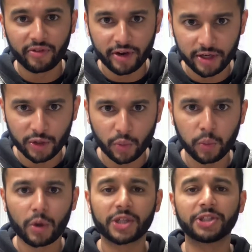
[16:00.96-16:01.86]
there to
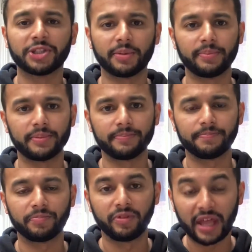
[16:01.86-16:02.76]
worship,
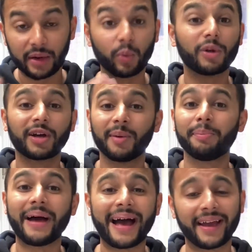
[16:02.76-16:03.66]
then we'll
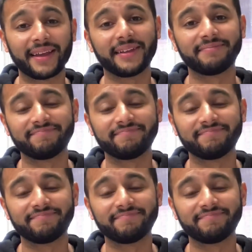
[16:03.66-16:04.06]
come back.